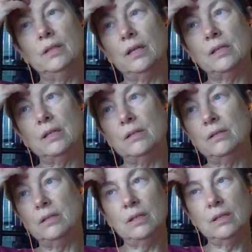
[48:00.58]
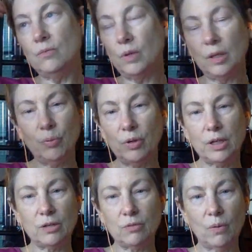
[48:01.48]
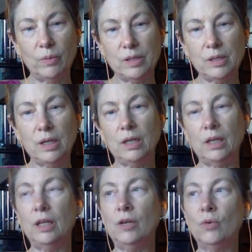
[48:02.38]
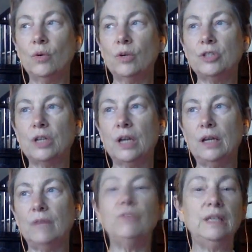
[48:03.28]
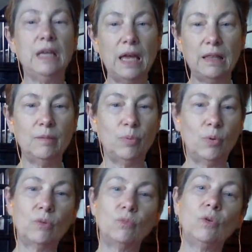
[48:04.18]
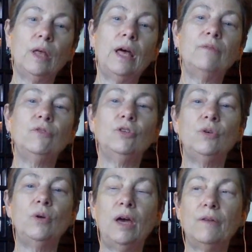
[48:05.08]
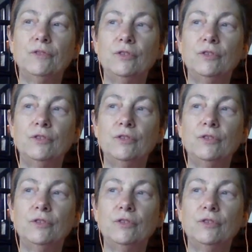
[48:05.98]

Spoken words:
it doesn't really predict what we see. And in order to kind of get the Born rule out of it, you